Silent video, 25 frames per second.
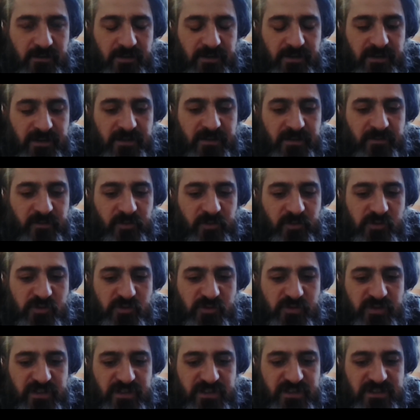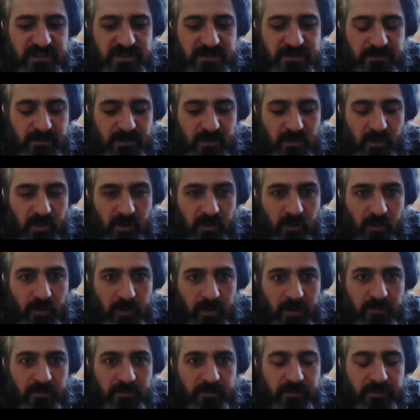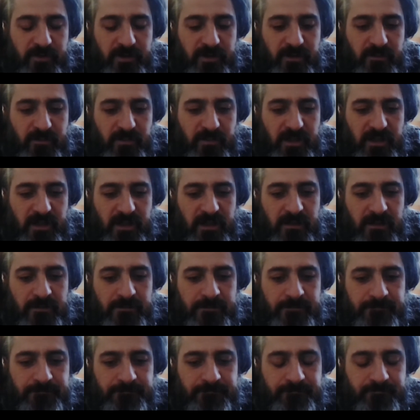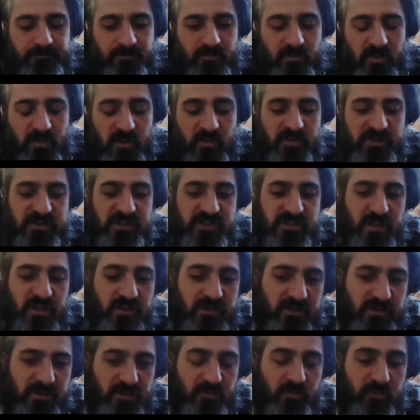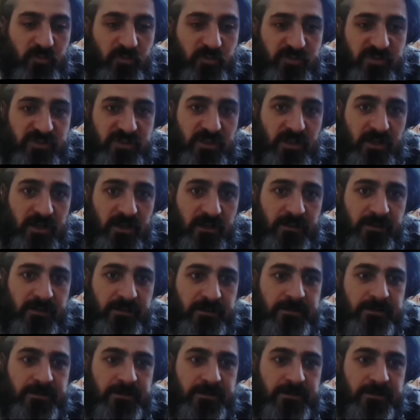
And then the fruit trees we grow out from. You would start the rootstock